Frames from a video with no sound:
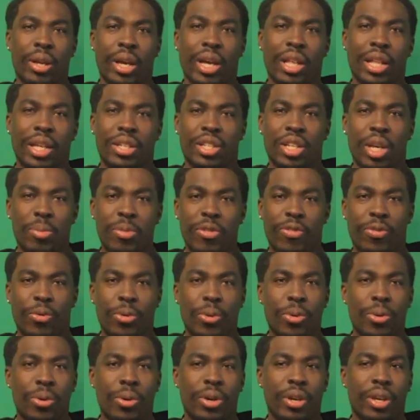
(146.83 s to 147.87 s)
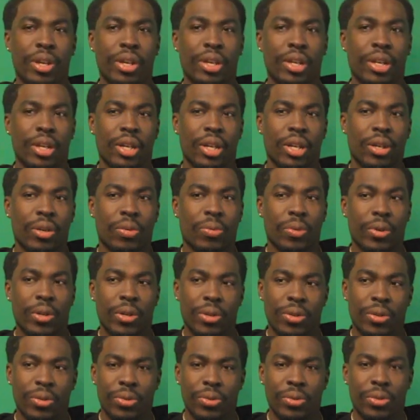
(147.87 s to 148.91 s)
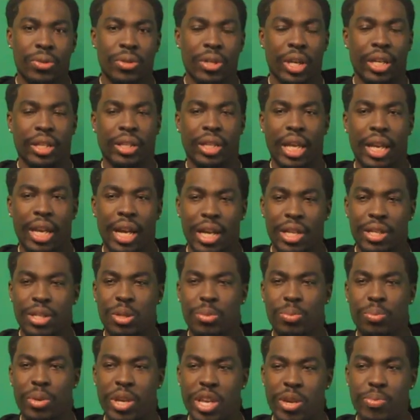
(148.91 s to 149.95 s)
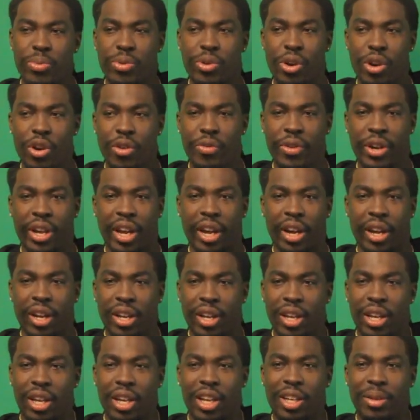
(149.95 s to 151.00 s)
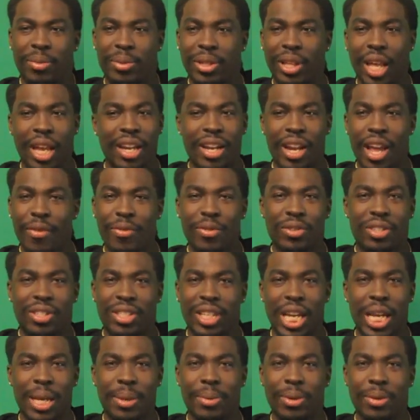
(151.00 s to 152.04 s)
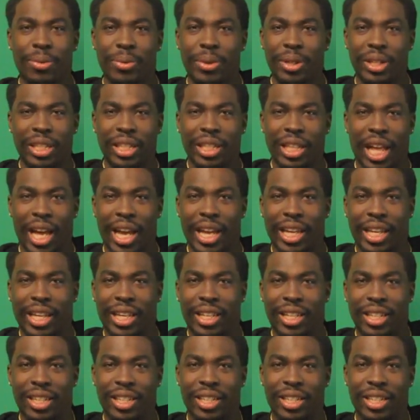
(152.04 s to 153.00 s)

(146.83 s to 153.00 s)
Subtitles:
They got like Jamie Foy, Reynolds, like they got some people over there, but they never seemed to really like,